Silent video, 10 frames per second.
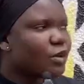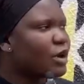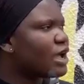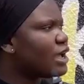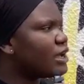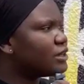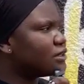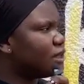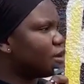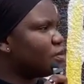where
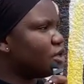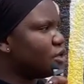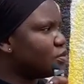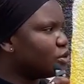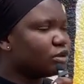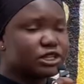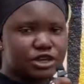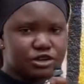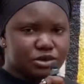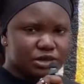
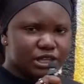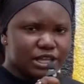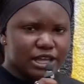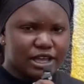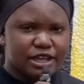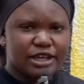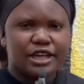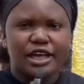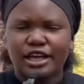the youth here